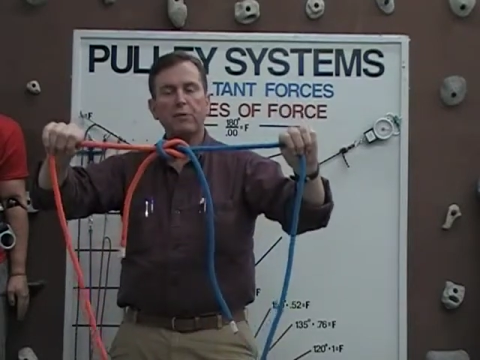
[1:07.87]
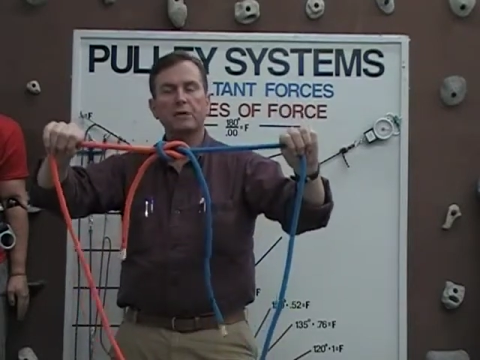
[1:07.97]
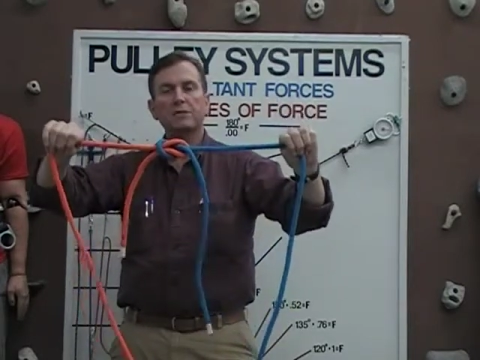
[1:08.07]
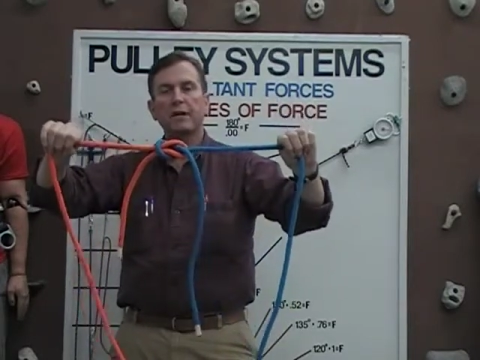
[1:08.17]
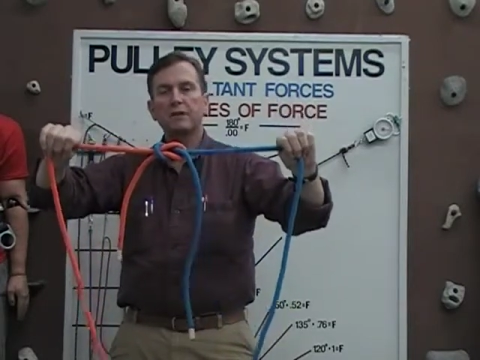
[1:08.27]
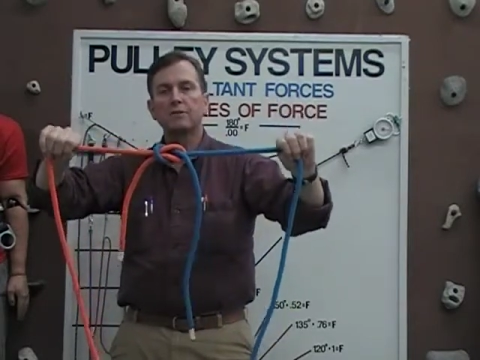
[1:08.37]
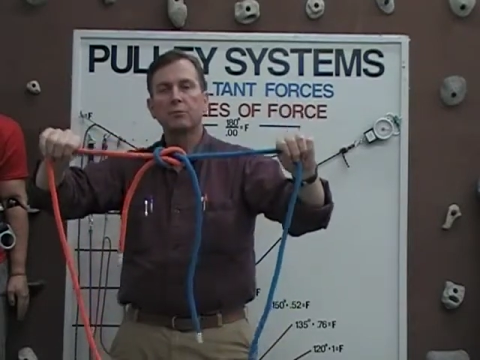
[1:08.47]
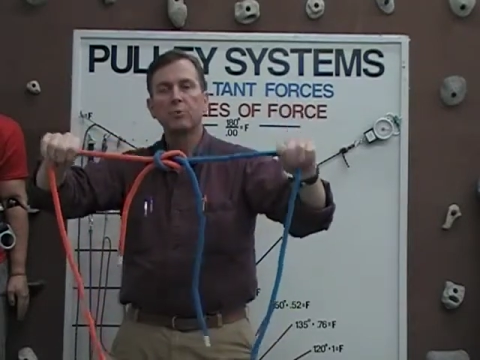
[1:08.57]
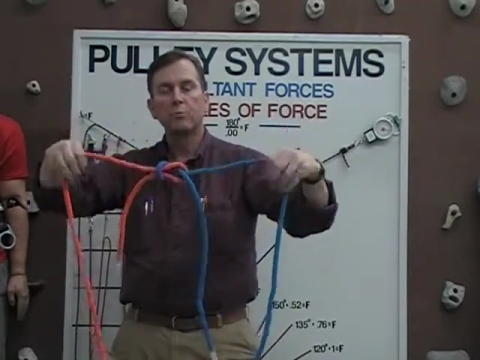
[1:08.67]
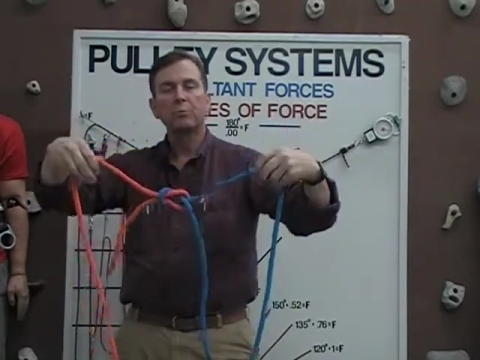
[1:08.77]
the sides of the
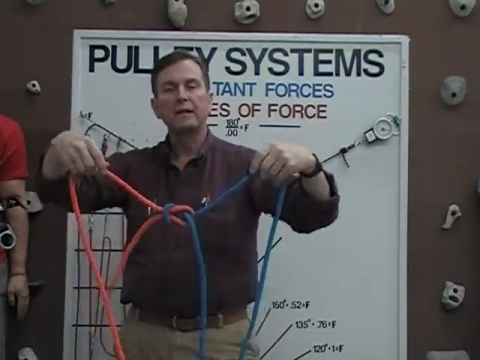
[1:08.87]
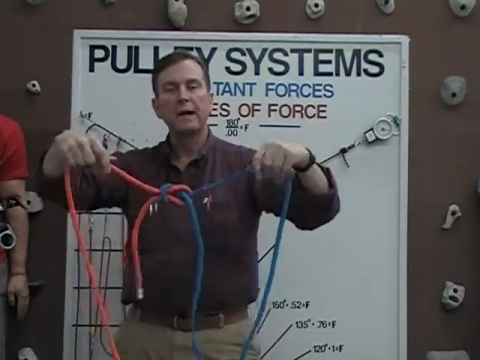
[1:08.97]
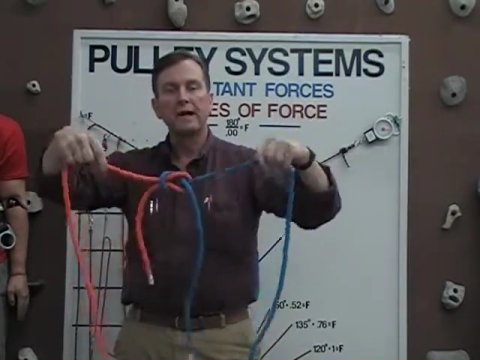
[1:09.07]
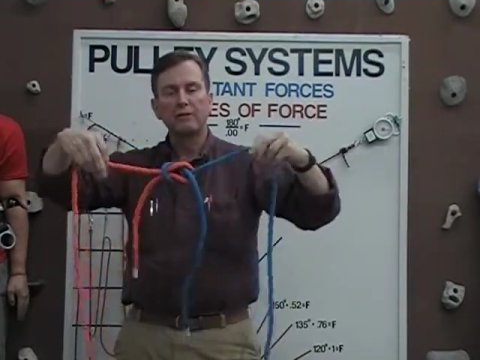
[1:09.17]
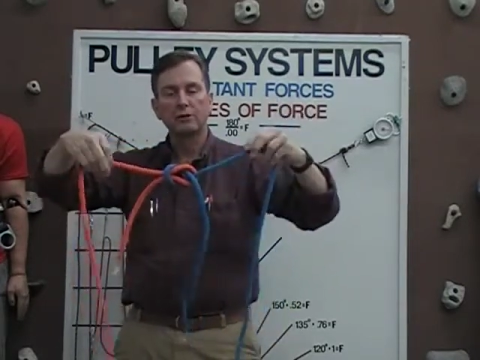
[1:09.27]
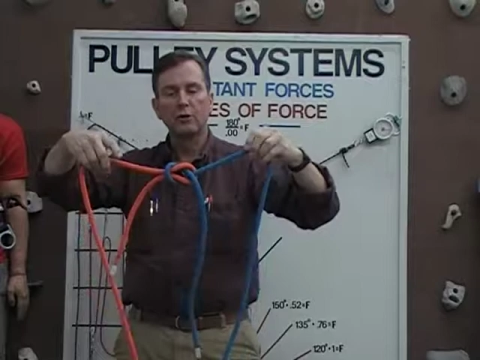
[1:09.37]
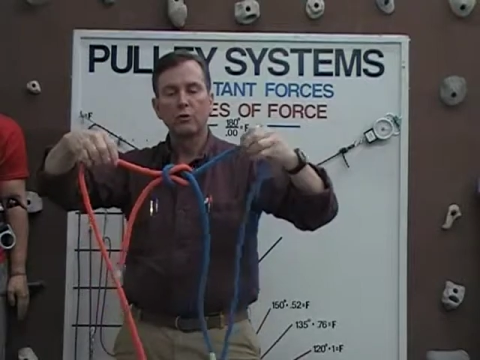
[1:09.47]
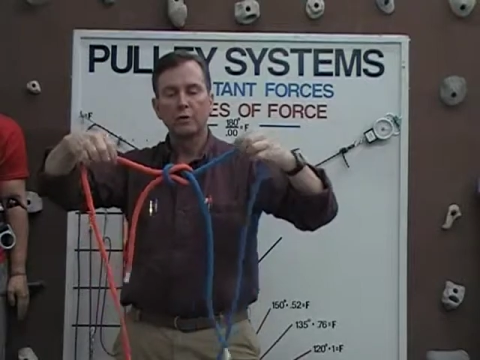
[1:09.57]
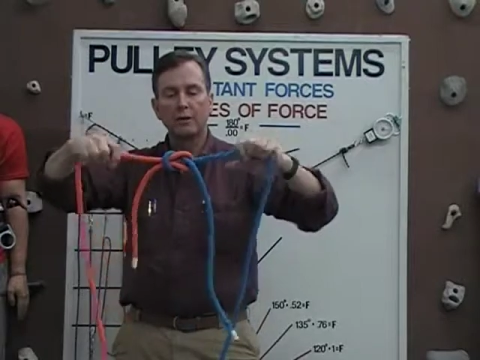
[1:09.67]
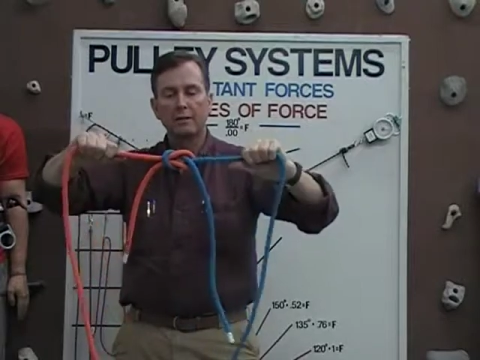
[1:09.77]
rope that have a
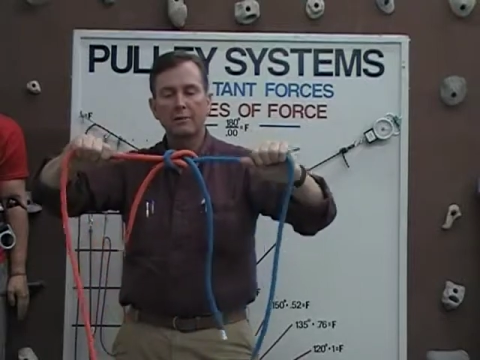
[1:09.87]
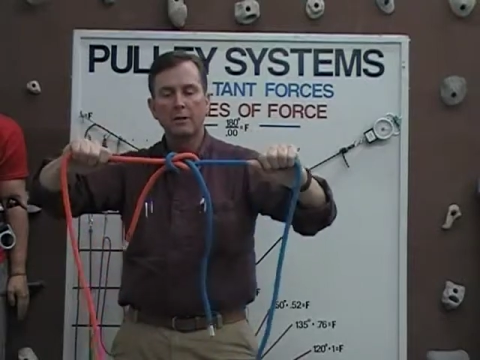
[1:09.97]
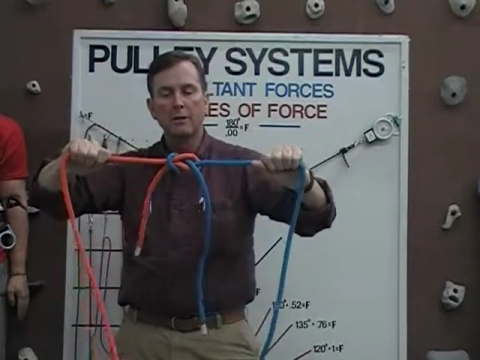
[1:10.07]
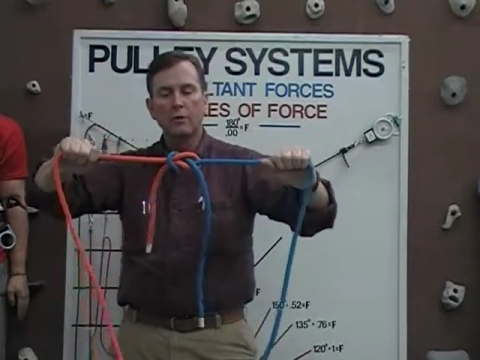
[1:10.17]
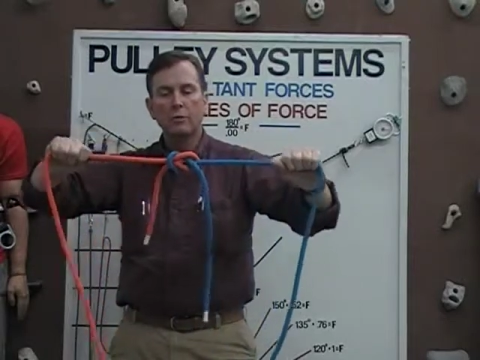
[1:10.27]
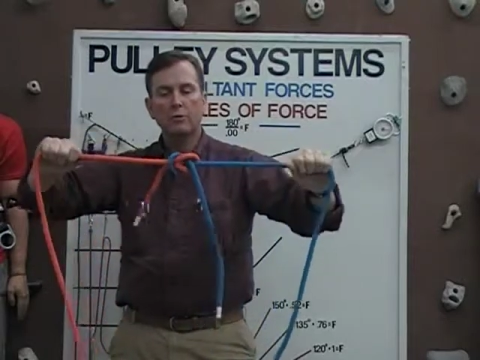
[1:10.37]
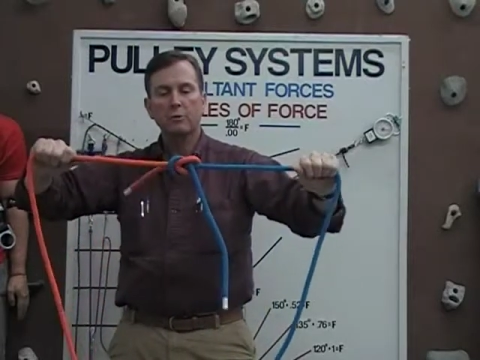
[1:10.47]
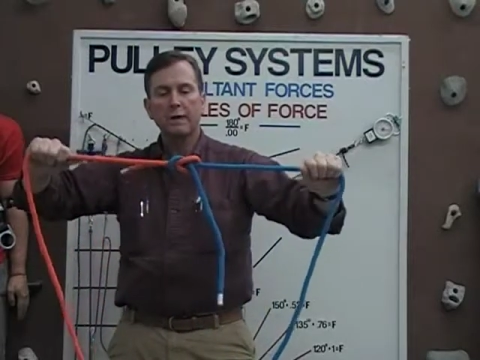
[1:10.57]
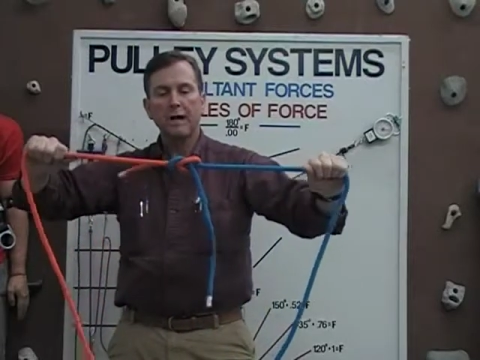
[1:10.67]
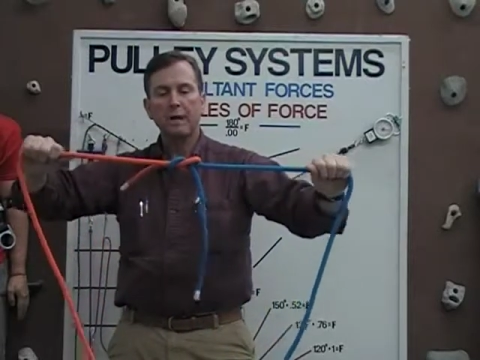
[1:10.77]
load on them, watch
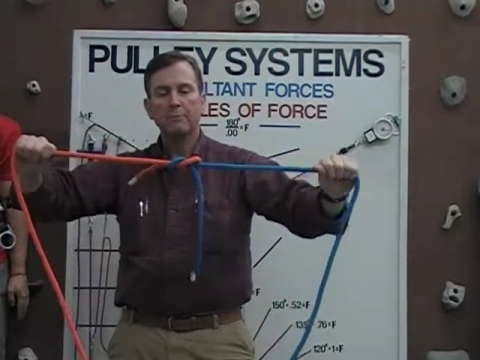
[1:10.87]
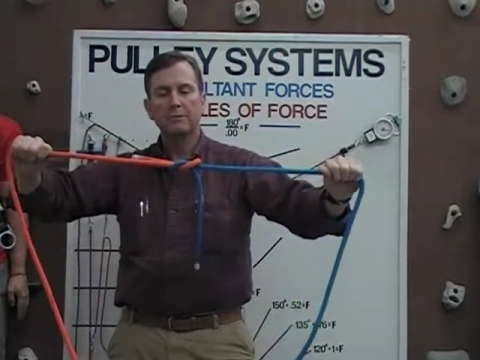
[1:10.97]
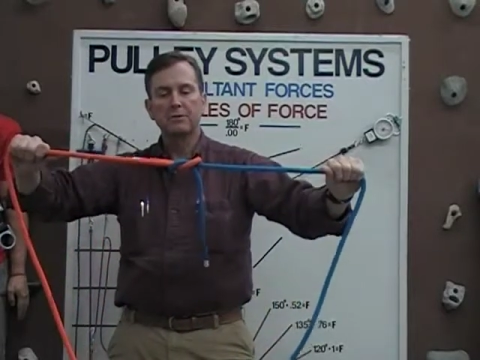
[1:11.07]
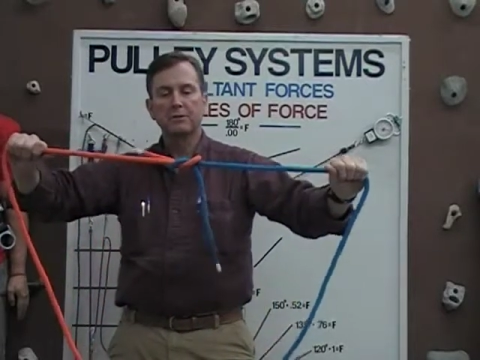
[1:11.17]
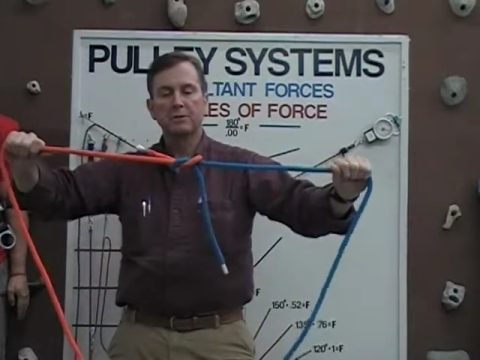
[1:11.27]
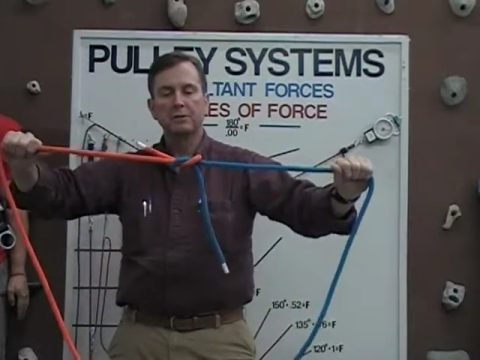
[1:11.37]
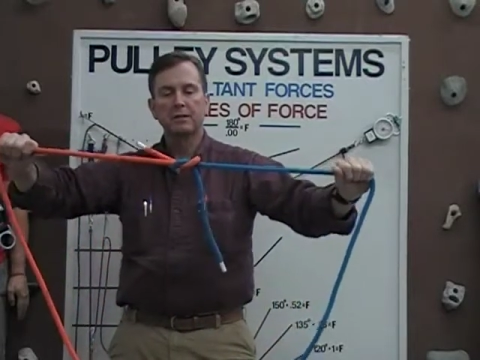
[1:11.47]
what happens to it.